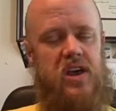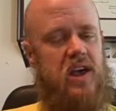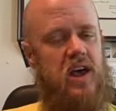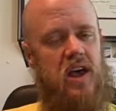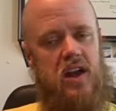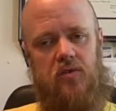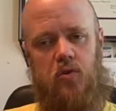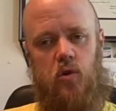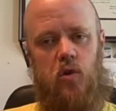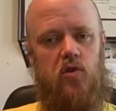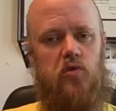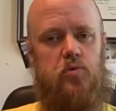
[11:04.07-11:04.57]

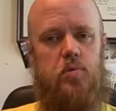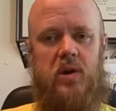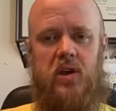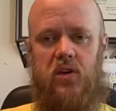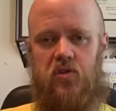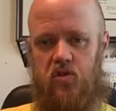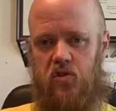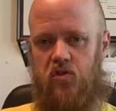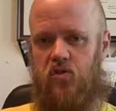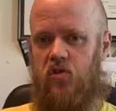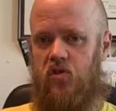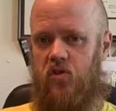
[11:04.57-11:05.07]
And of course,
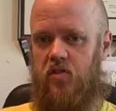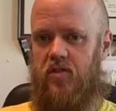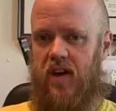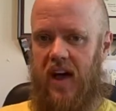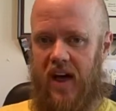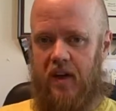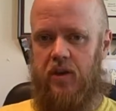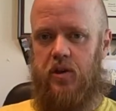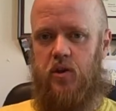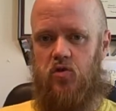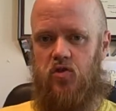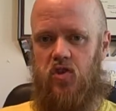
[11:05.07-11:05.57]
because this is a
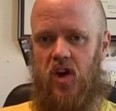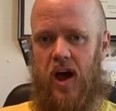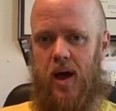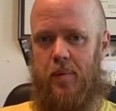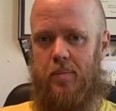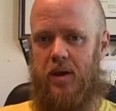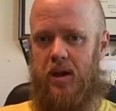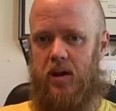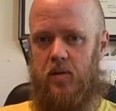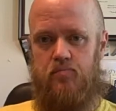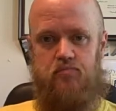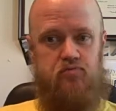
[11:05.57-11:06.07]
value
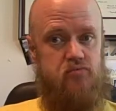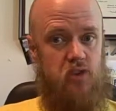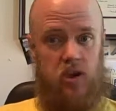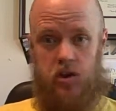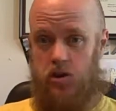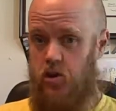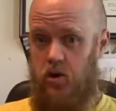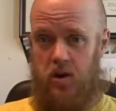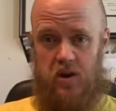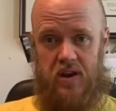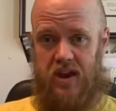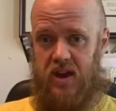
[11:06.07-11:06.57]
topic,
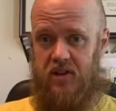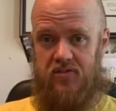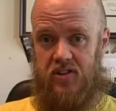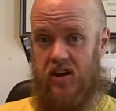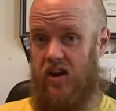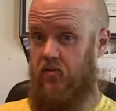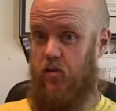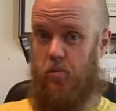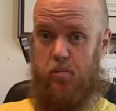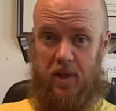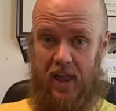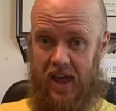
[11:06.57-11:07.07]
you don't have to
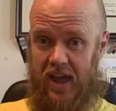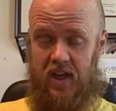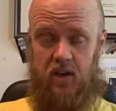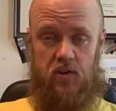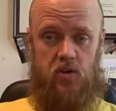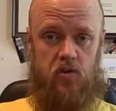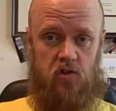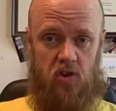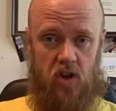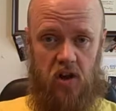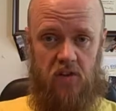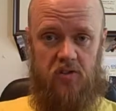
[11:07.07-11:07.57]
have a plan
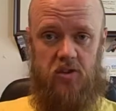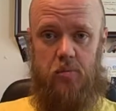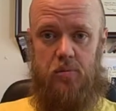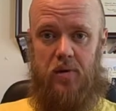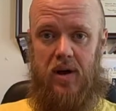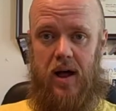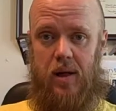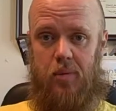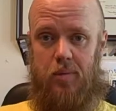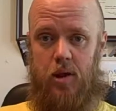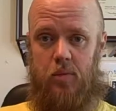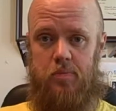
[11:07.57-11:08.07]
to solve the
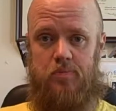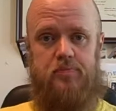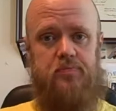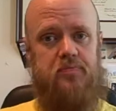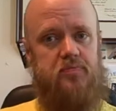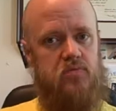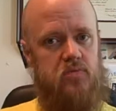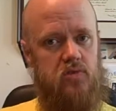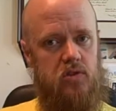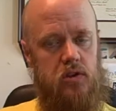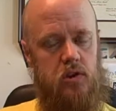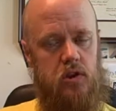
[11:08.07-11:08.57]
problem.
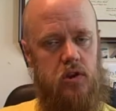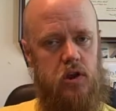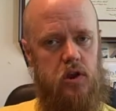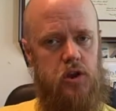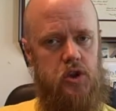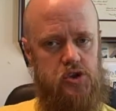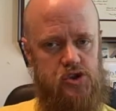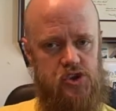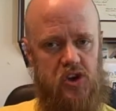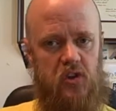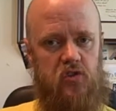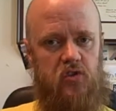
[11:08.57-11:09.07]

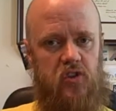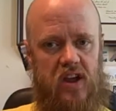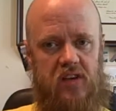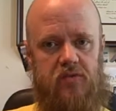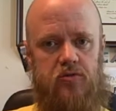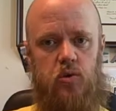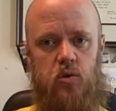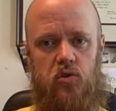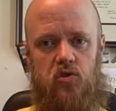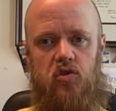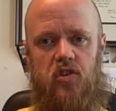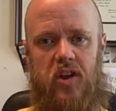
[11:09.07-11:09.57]
You just have
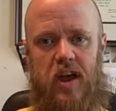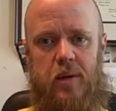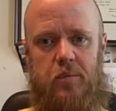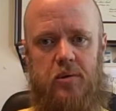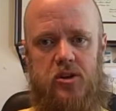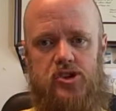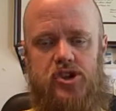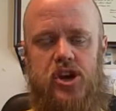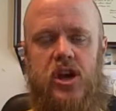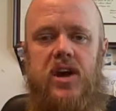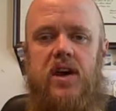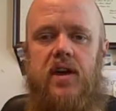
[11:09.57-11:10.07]
to
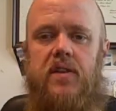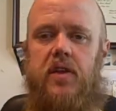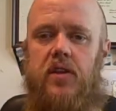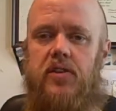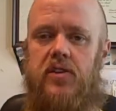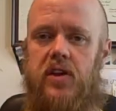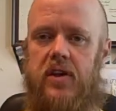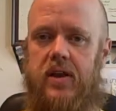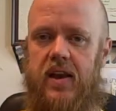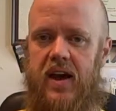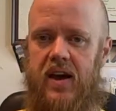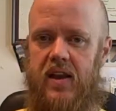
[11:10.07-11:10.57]
establish that
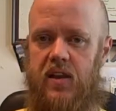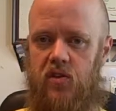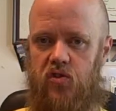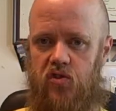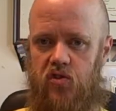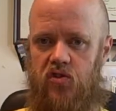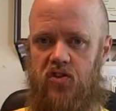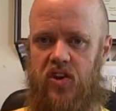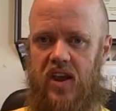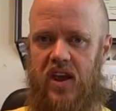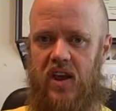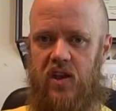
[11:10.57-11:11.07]
the United
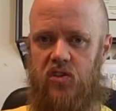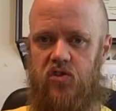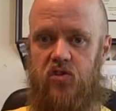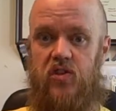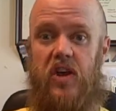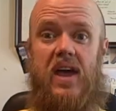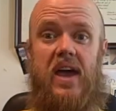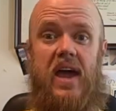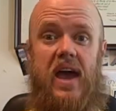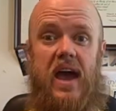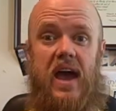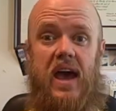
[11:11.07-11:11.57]

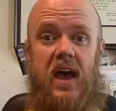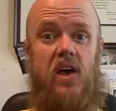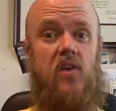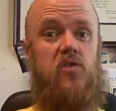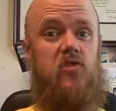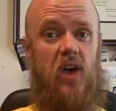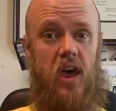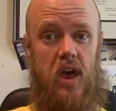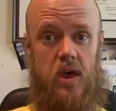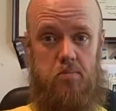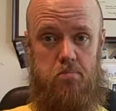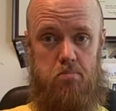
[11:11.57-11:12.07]
States
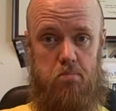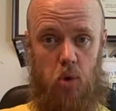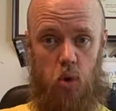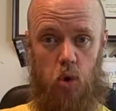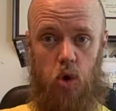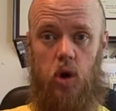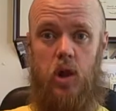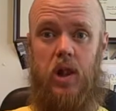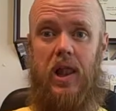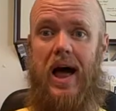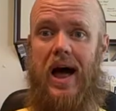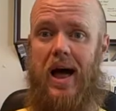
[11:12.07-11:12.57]
has a
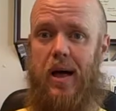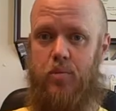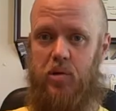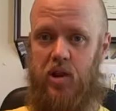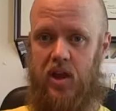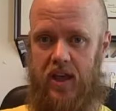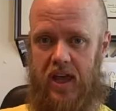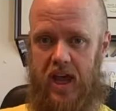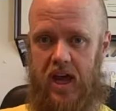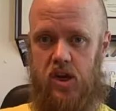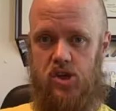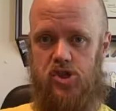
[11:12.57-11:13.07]
moral
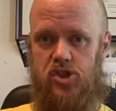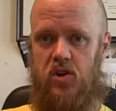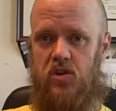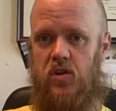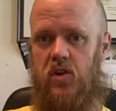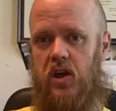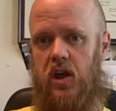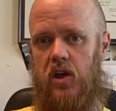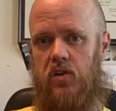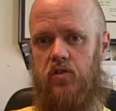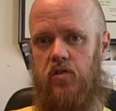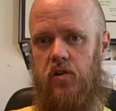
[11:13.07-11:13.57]
obligation
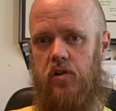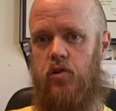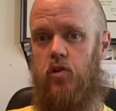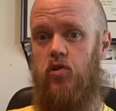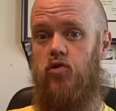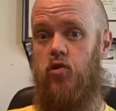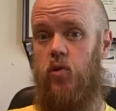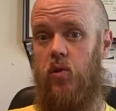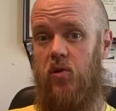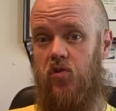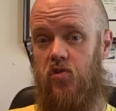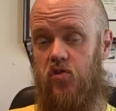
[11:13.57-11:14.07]
to continue
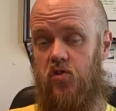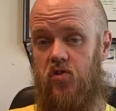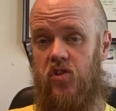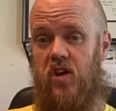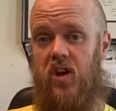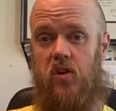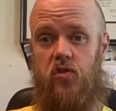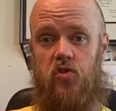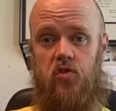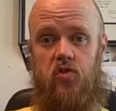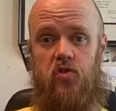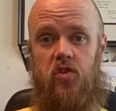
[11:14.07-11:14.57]
to
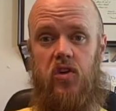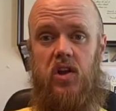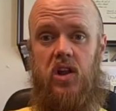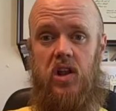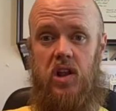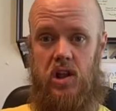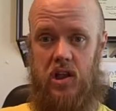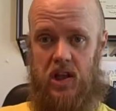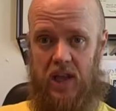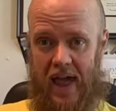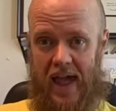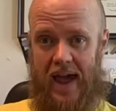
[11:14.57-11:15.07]
assist
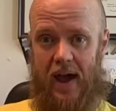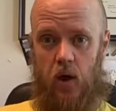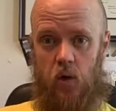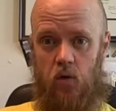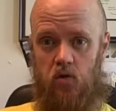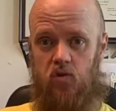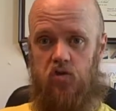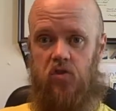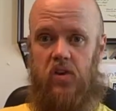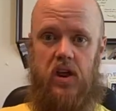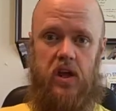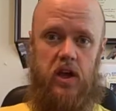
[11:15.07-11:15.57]

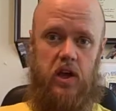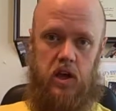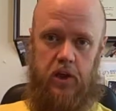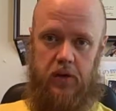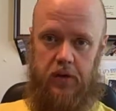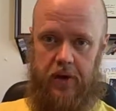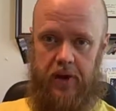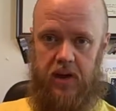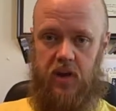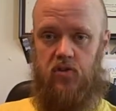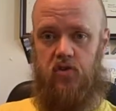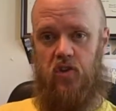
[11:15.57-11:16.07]
Laos in
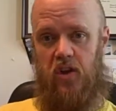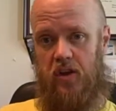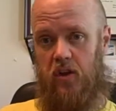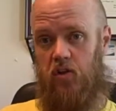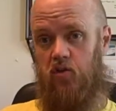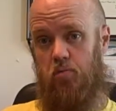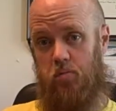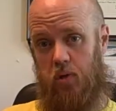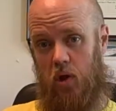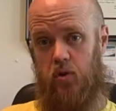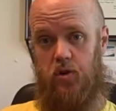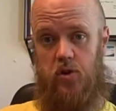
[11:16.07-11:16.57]
clearing its
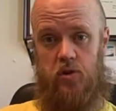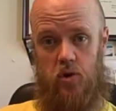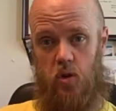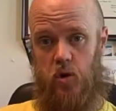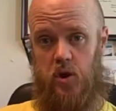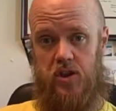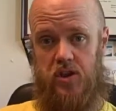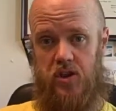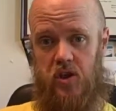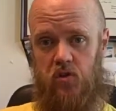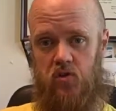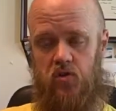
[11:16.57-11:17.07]
unexploded
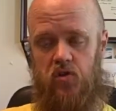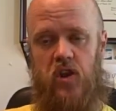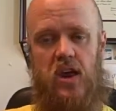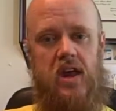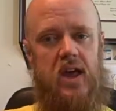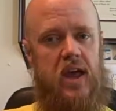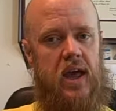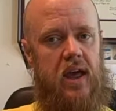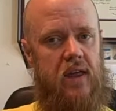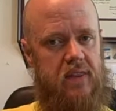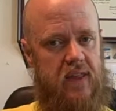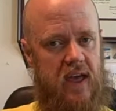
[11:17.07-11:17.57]
ordnance.
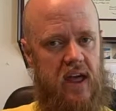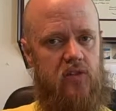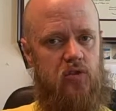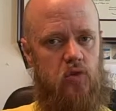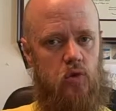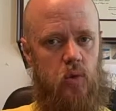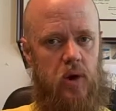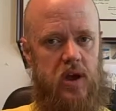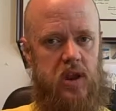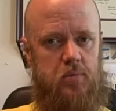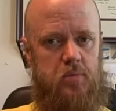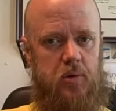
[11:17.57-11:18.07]
And that's
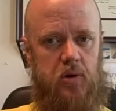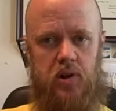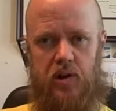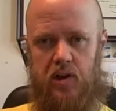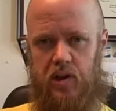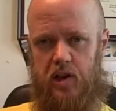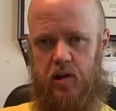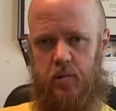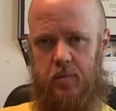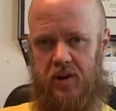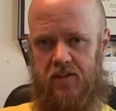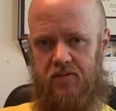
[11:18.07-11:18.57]
a way to put a
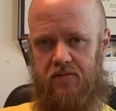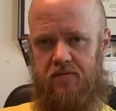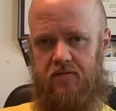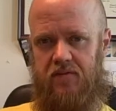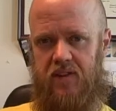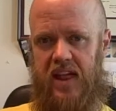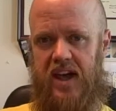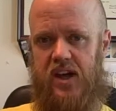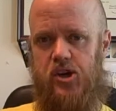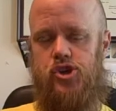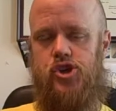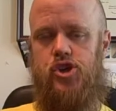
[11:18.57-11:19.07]
little bit of
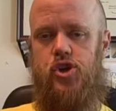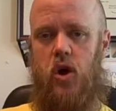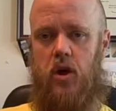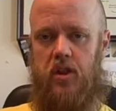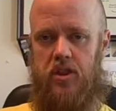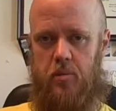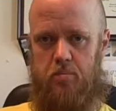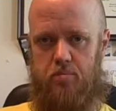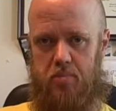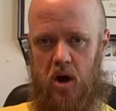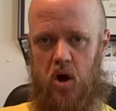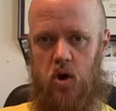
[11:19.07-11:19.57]
flesh on
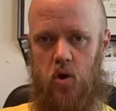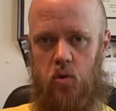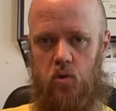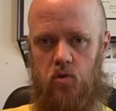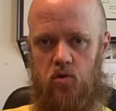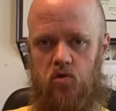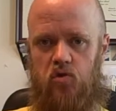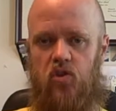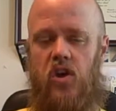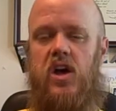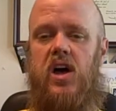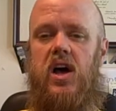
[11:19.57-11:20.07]
the
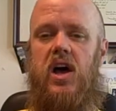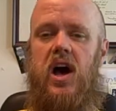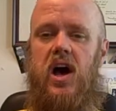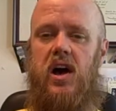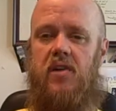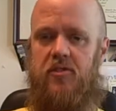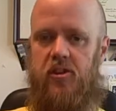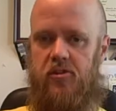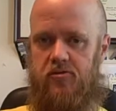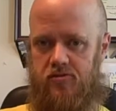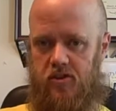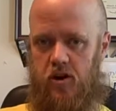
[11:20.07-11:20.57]
bones
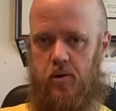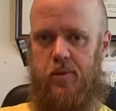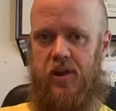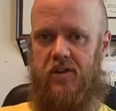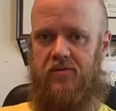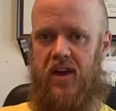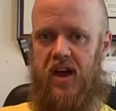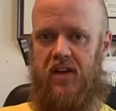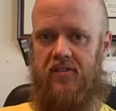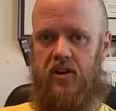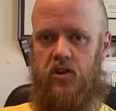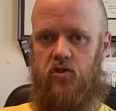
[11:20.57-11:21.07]
of an
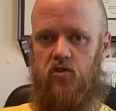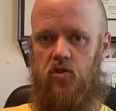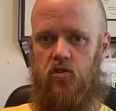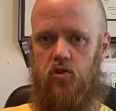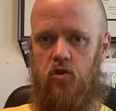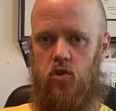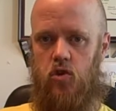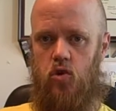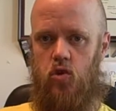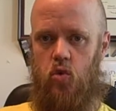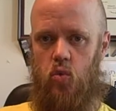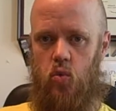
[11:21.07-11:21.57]
affirmative having to
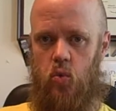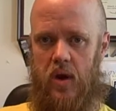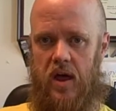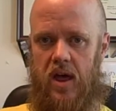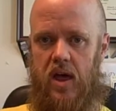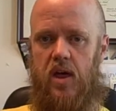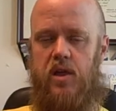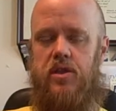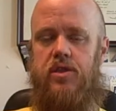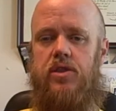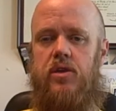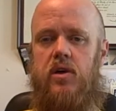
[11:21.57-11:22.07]
do
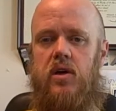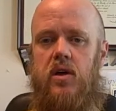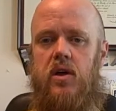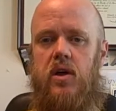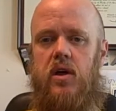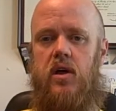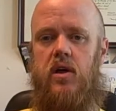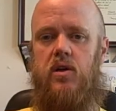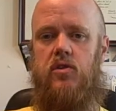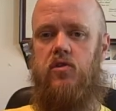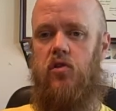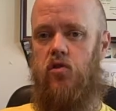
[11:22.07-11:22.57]
with
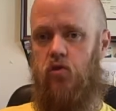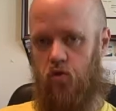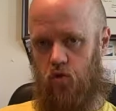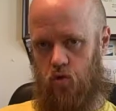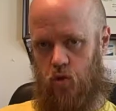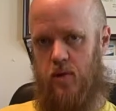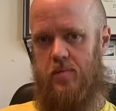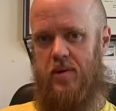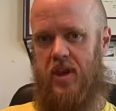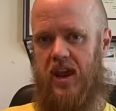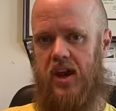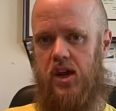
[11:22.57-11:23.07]

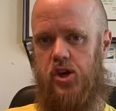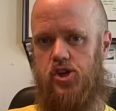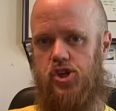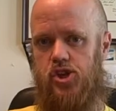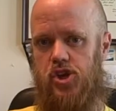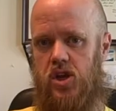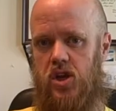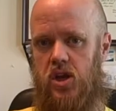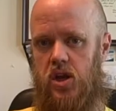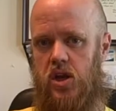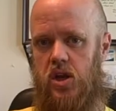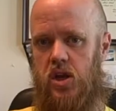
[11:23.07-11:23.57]

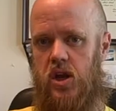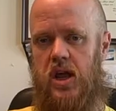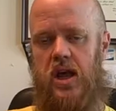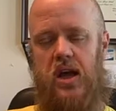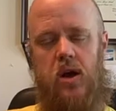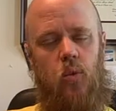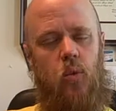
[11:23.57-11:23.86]
discrimination.